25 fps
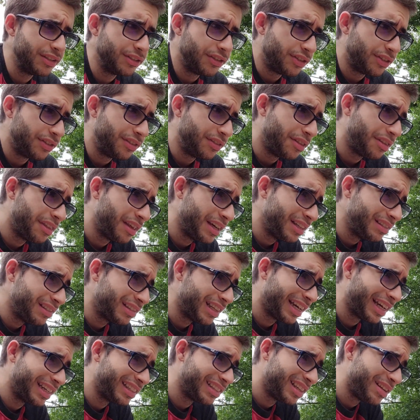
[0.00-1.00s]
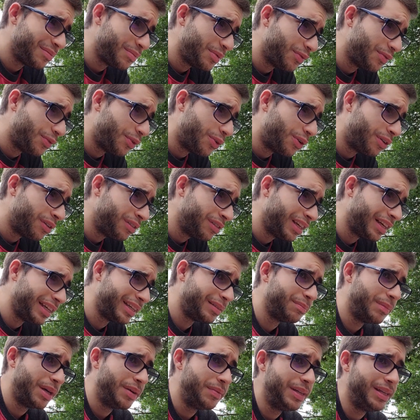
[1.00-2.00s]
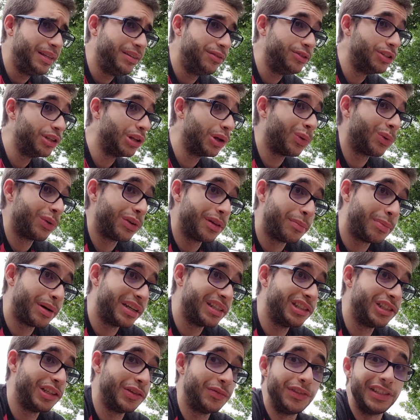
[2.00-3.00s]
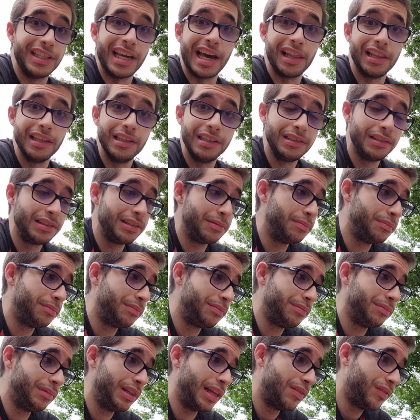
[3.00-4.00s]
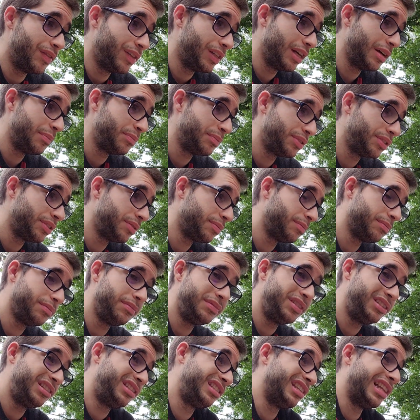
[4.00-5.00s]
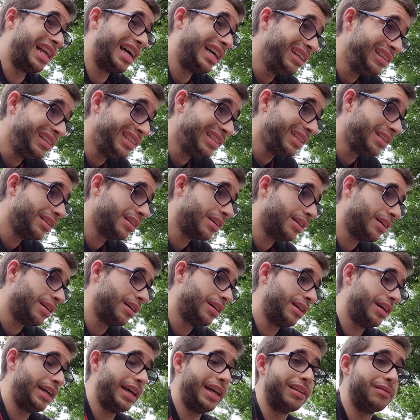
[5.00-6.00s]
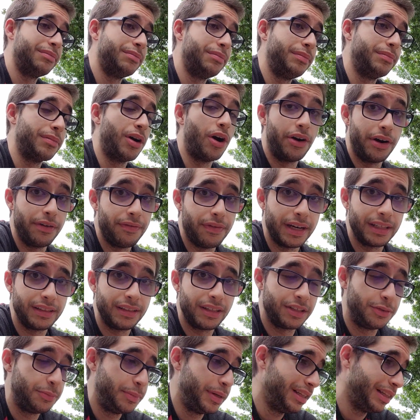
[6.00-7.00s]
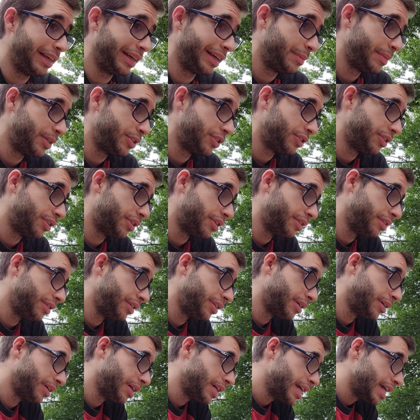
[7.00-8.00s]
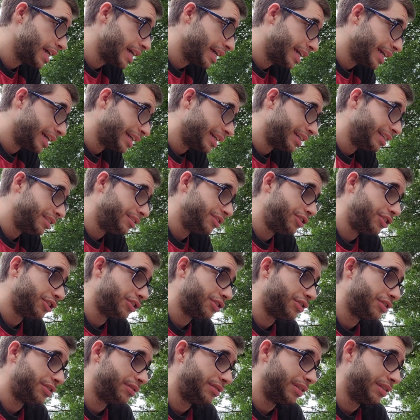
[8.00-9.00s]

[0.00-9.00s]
of certain things, like I said before, like maybe lower the prices of talent level ups slightly, and artifact XP, like I mentioned earlier. It just,